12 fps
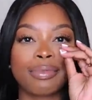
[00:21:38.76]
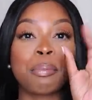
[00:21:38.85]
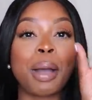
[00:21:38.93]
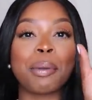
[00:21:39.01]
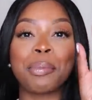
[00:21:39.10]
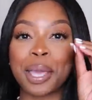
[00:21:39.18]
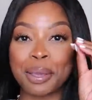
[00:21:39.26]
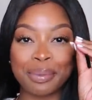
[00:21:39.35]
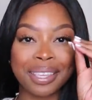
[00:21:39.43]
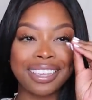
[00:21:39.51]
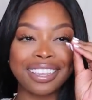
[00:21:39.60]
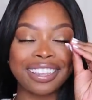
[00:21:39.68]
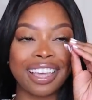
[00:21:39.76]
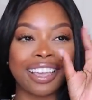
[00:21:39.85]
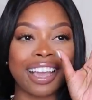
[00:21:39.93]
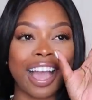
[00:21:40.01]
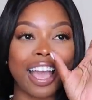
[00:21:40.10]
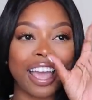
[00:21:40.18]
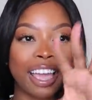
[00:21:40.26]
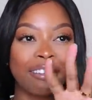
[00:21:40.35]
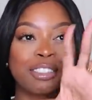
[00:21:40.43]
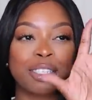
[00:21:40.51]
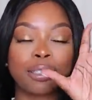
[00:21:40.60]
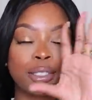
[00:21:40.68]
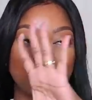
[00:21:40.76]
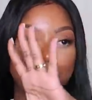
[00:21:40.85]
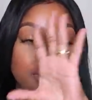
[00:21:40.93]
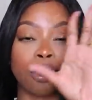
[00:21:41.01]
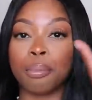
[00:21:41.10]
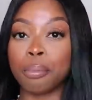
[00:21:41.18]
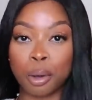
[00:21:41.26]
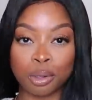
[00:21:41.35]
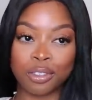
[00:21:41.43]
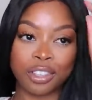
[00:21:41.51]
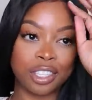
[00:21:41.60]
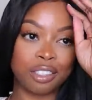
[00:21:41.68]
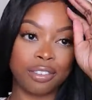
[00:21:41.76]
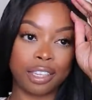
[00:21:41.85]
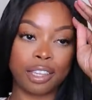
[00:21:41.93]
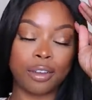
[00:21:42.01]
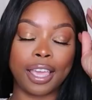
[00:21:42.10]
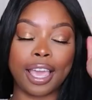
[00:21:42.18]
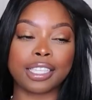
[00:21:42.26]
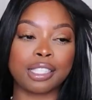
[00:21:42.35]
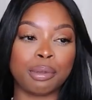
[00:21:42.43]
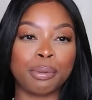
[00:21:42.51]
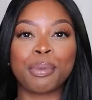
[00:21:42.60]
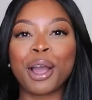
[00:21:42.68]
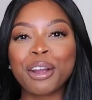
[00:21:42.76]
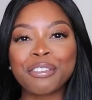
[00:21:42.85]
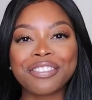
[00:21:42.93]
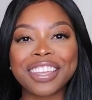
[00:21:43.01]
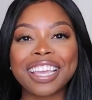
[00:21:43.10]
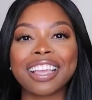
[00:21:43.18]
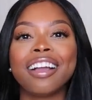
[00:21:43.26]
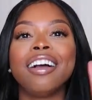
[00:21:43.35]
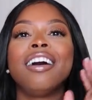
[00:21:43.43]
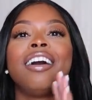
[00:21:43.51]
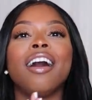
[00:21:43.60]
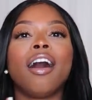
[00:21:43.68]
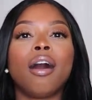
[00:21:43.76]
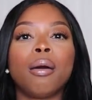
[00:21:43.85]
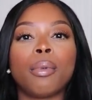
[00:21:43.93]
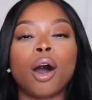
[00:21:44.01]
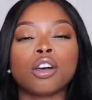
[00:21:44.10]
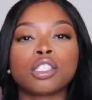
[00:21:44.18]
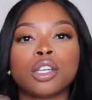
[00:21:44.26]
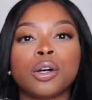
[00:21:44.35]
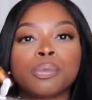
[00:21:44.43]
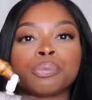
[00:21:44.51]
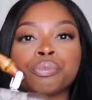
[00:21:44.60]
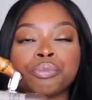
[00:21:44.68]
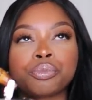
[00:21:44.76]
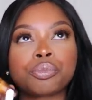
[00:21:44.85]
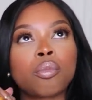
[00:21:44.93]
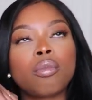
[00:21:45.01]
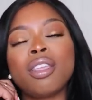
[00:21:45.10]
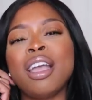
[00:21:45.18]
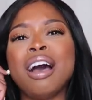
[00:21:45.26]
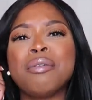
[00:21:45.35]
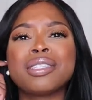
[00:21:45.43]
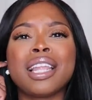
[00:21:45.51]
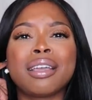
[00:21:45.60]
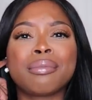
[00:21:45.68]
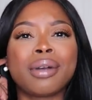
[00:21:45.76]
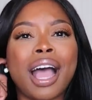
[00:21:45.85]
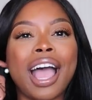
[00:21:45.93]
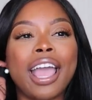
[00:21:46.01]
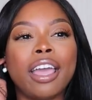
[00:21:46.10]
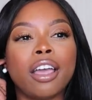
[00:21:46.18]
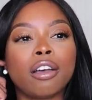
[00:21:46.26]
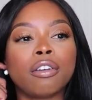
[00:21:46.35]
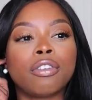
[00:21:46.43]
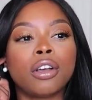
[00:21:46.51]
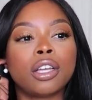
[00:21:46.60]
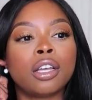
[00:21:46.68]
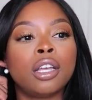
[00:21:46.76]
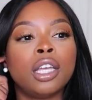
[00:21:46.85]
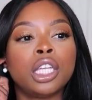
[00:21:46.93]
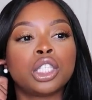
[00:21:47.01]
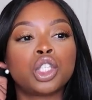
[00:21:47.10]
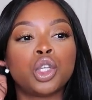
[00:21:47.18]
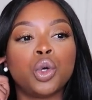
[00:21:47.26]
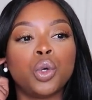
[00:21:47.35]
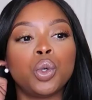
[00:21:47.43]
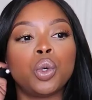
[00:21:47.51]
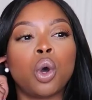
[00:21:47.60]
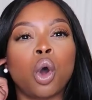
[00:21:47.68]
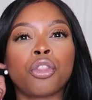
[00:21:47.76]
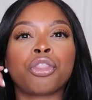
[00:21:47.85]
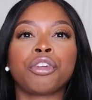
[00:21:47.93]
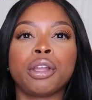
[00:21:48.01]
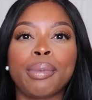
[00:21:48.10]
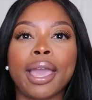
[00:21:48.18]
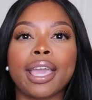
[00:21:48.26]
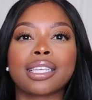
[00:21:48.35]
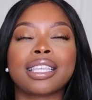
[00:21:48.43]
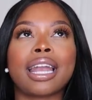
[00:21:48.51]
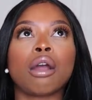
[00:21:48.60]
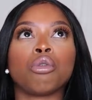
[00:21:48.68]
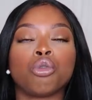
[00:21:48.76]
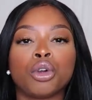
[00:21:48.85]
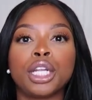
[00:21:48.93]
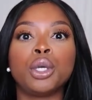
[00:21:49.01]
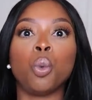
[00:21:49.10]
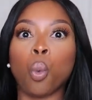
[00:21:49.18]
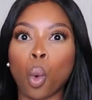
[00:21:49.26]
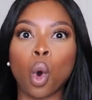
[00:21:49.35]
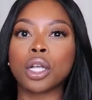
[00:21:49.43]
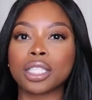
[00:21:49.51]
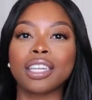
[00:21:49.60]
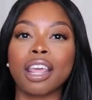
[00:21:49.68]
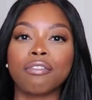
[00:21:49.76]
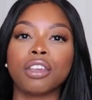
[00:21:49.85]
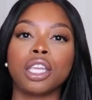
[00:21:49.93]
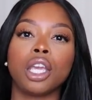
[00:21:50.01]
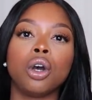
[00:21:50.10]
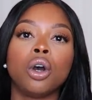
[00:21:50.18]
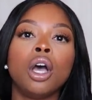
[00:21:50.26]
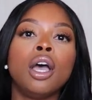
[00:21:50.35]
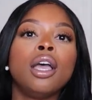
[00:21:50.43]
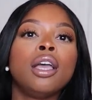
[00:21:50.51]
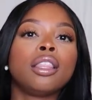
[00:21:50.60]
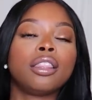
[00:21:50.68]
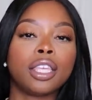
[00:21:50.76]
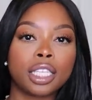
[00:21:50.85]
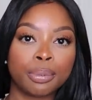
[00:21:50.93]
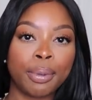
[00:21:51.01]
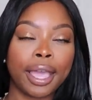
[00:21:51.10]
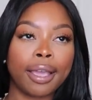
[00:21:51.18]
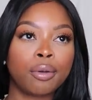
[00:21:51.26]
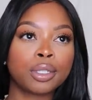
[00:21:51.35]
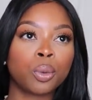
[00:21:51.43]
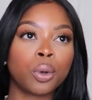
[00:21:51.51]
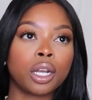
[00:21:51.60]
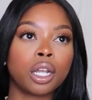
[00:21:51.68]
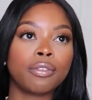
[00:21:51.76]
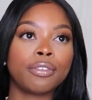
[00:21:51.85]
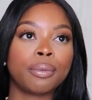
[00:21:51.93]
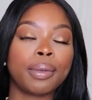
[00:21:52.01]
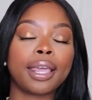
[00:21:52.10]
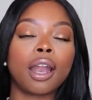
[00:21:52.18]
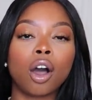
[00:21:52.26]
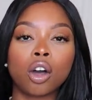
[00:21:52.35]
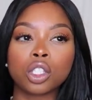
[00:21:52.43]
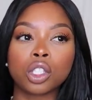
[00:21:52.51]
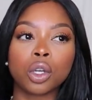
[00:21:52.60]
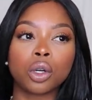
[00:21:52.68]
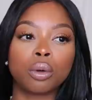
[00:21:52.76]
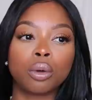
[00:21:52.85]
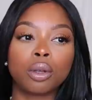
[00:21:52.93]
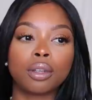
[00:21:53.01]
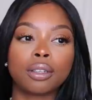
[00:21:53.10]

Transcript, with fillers: my baby. Like, I have to do the most for this video. It has to be perfect. Um also, I was like, I have two or three bags that I really want in that video. This bag was one of them, and I also